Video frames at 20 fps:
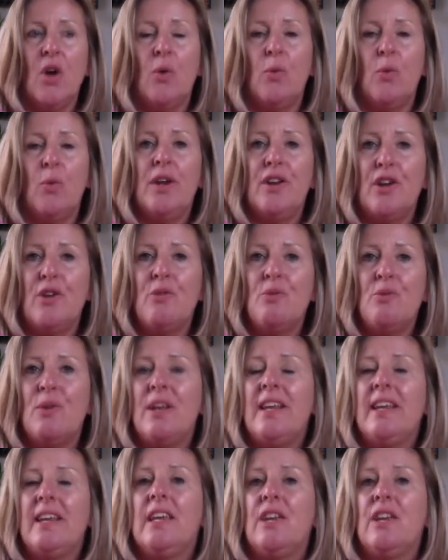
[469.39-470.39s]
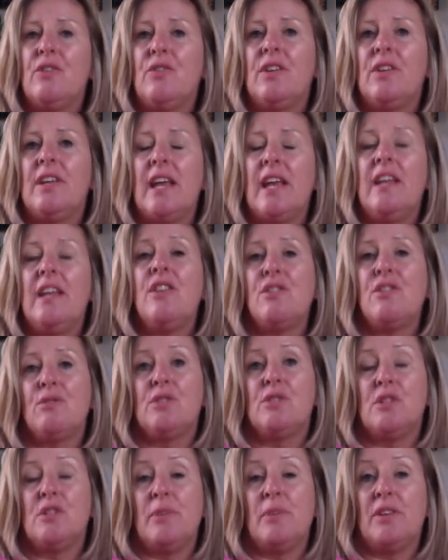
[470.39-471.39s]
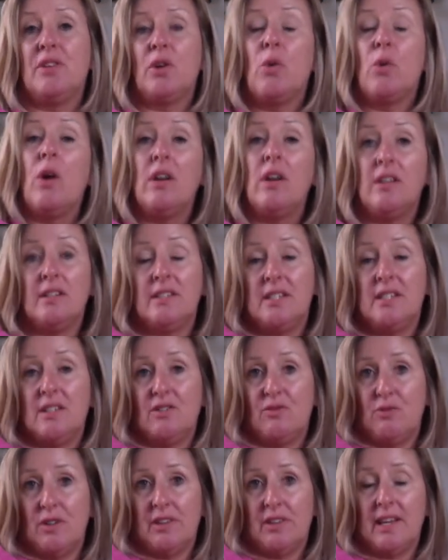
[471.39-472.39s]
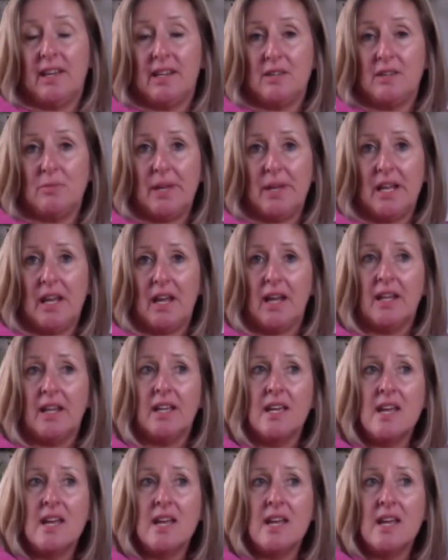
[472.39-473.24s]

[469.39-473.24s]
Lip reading: we don't really give it any thought about the quality of what that can be like.